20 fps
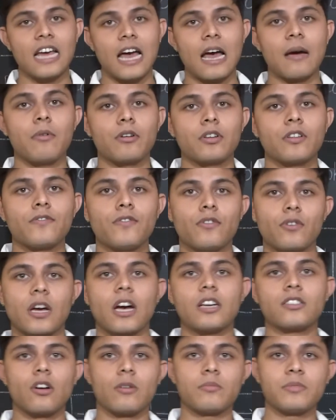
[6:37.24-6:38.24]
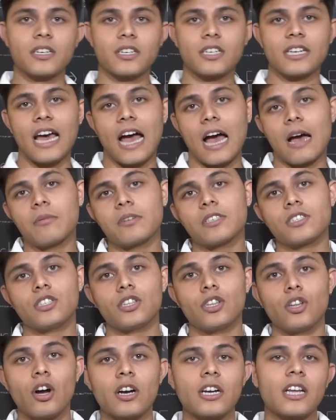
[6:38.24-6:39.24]
tab or the forecast object tab is
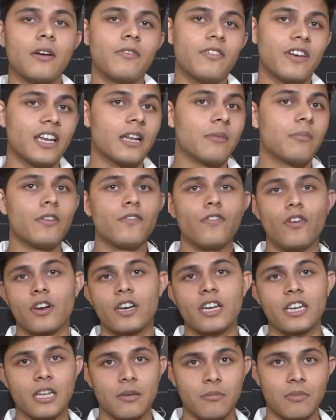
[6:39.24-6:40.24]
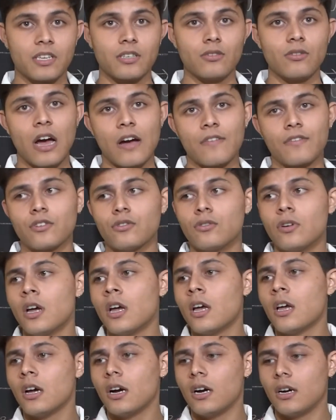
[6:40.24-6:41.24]
not available for renaming. You have to
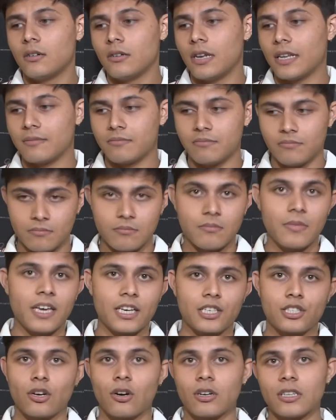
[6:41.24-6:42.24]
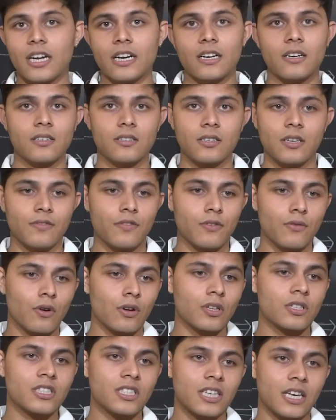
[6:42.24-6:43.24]
like make sure that if you
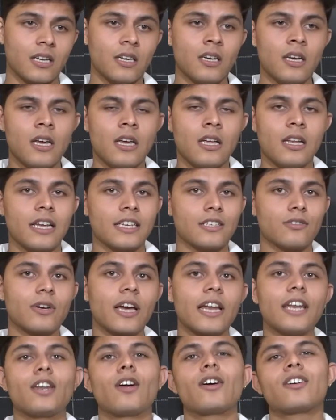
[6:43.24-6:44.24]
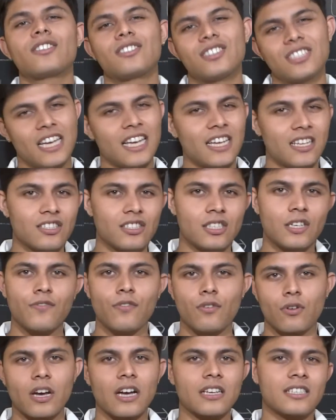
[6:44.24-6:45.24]
want to change, like you cannot change the
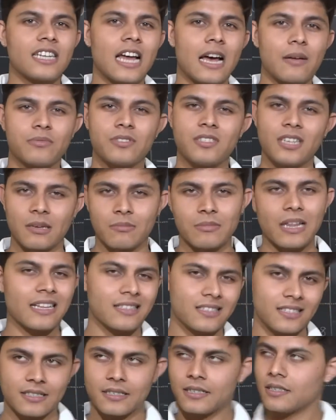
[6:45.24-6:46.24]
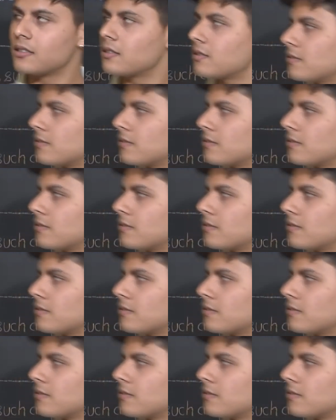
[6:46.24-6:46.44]
forecast tab's name, that's it.